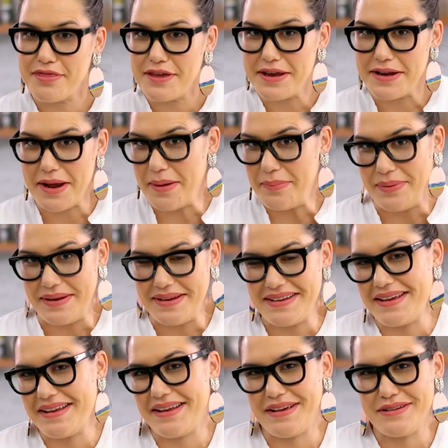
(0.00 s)
thicken up and
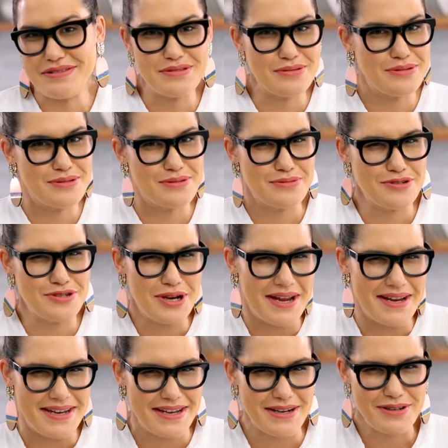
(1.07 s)
get our sauce all
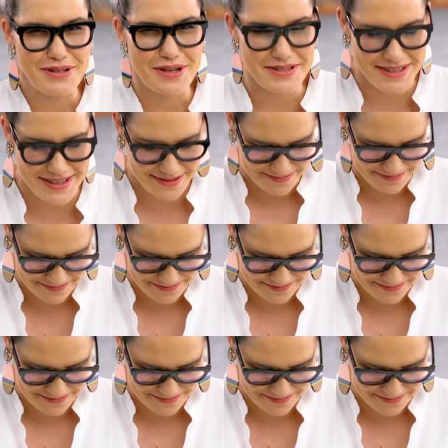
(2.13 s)
shiny and glossy.